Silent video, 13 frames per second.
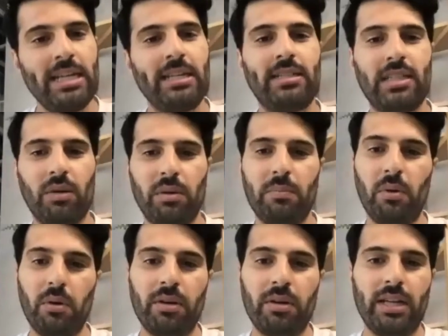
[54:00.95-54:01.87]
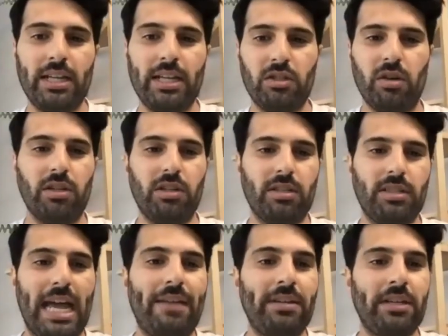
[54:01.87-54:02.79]
is so important. It's not just
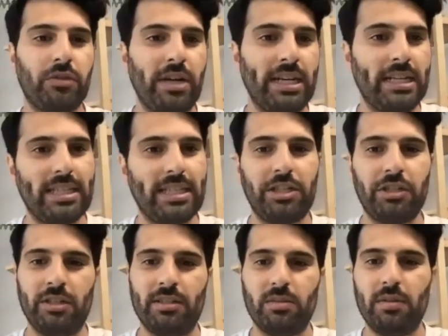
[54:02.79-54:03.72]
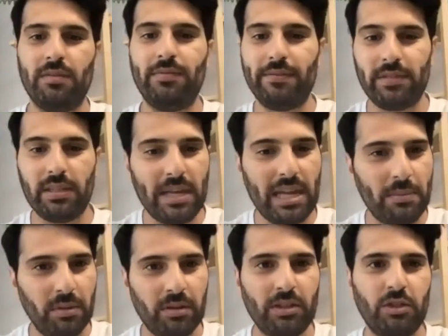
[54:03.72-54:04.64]
having training sessions with 50
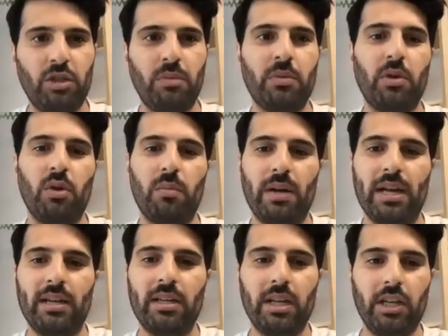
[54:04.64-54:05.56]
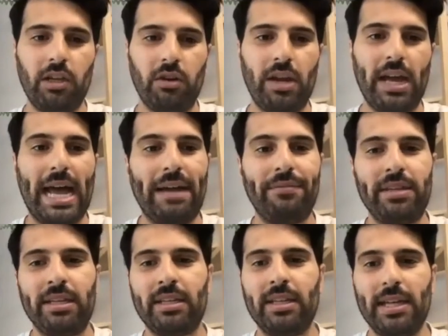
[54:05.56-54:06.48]
people on a Zoom call, but,
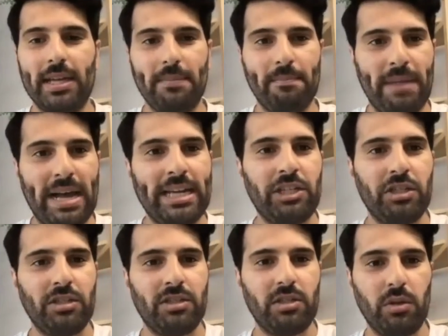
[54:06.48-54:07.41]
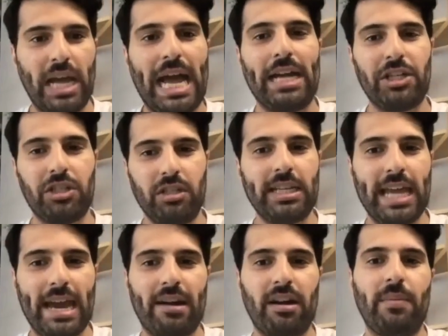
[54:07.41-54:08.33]
having managers who actually
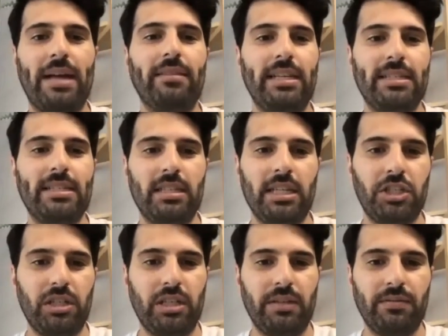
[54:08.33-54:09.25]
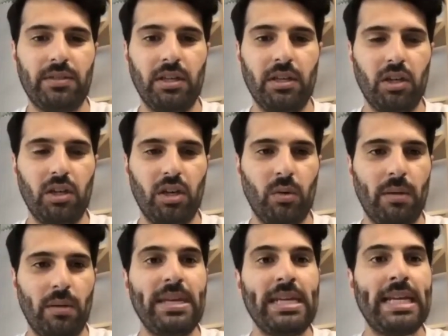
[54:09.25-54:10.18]
care about these initiatives, who are
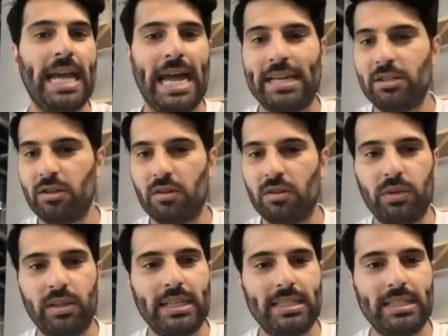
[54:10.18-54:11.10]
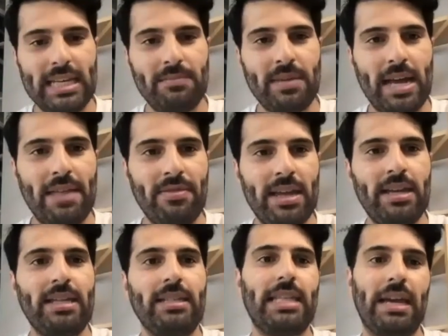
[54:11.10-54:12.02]
being hands-on with their team. And then
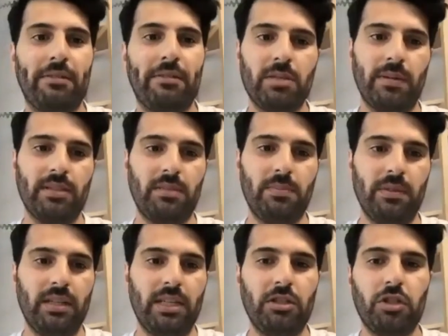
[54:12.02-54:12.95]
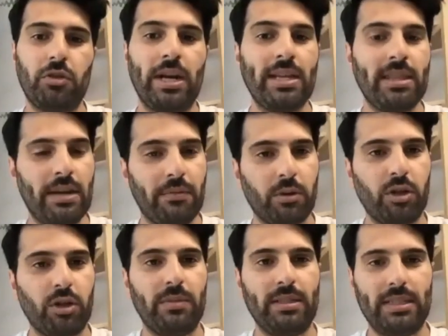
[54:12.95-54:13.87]
it's their responsibility to train their
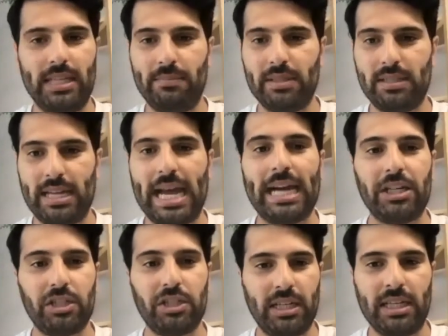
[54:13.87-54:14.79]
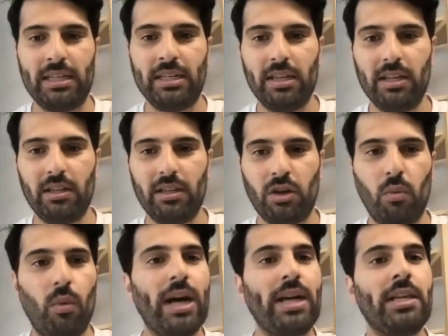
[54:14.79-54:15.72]
recruitment team to say, actually,
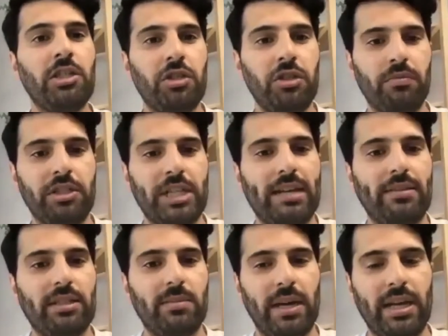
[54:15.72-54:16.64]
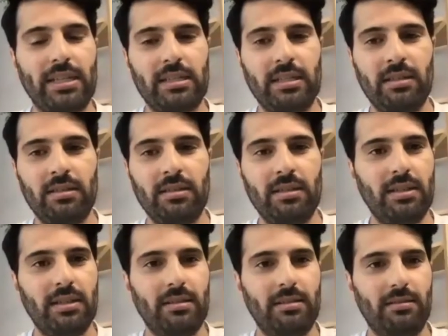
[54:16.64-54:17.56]
why did you reject this person?
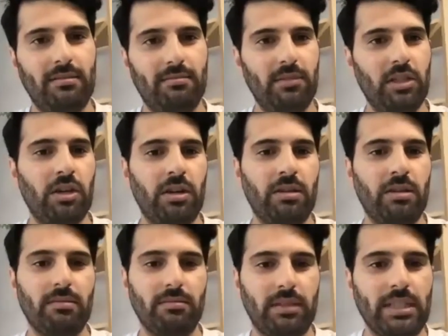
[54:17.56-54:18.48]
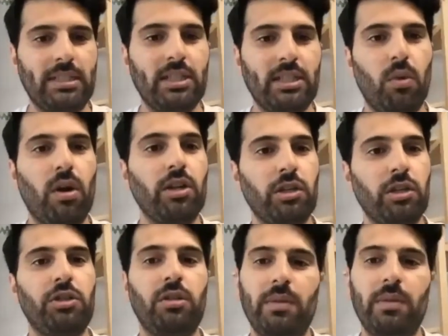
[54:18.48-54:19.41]
this is what you
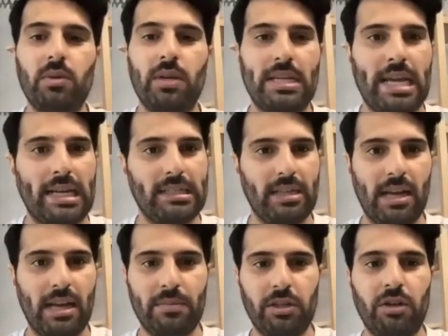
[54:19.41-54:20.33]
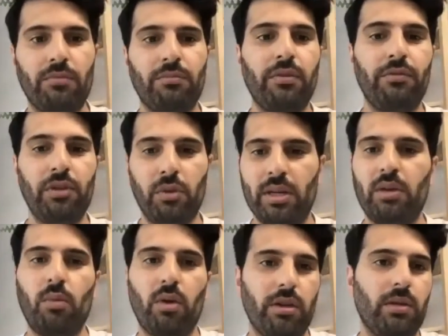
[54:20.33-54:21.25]
should be doing next time, and, reviewing
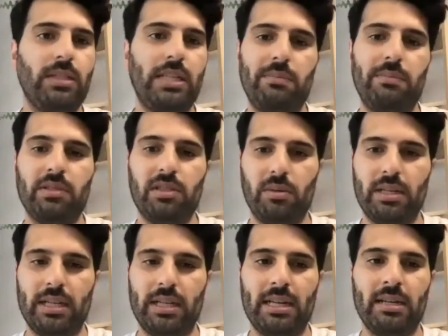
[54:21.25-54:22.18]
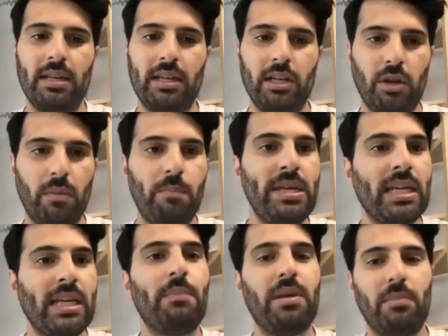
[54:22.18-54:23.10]
what your team is doing, and,
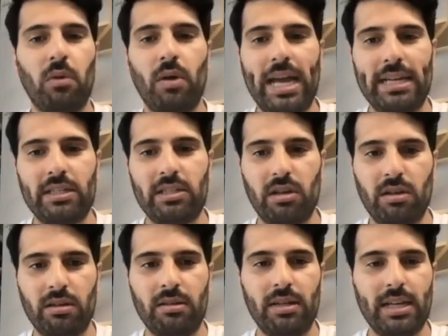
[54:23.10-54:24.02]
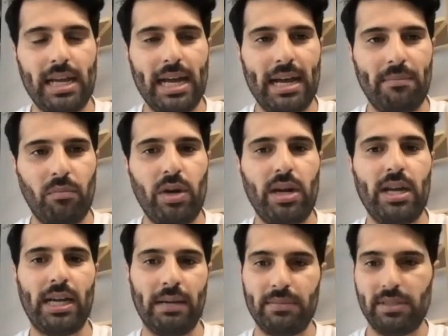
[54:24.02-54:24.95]
being a bit more hands-on when it
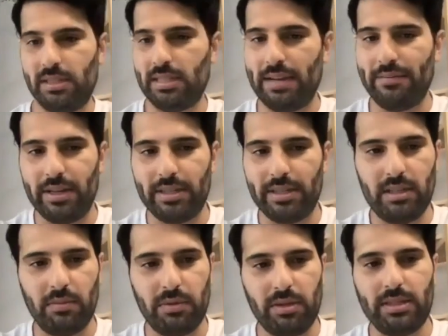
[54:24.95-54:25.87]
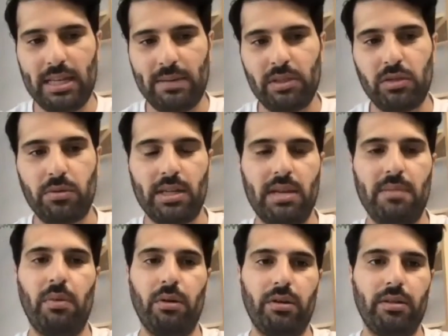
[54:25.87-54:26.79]
comes to diversity with your team is really
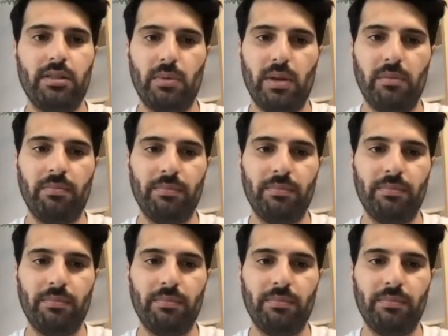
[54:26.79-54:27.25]
important as well.